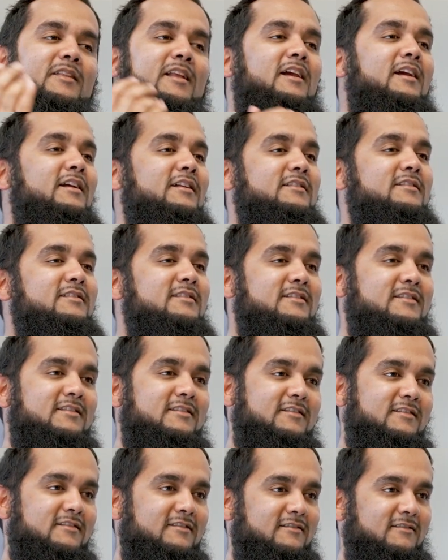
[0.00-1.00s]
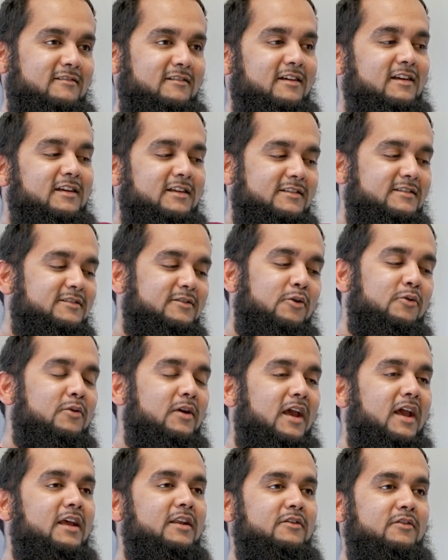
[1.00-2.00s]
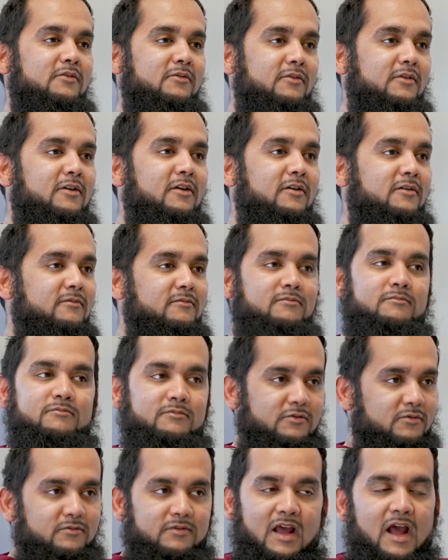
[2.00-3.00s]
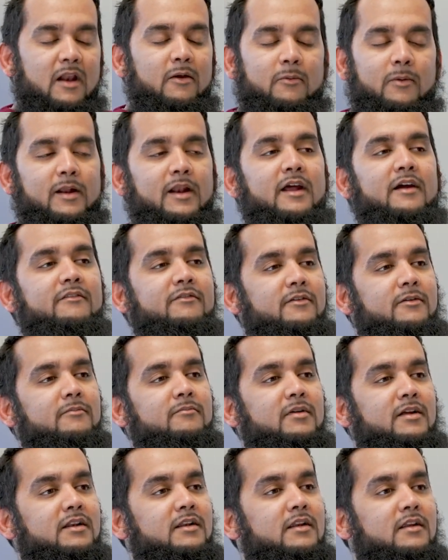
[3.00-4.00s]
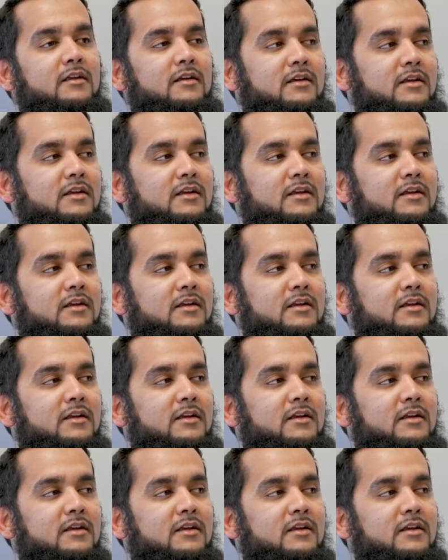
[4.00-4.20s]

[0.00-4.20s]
it's it's okay to you know do that whenever but right.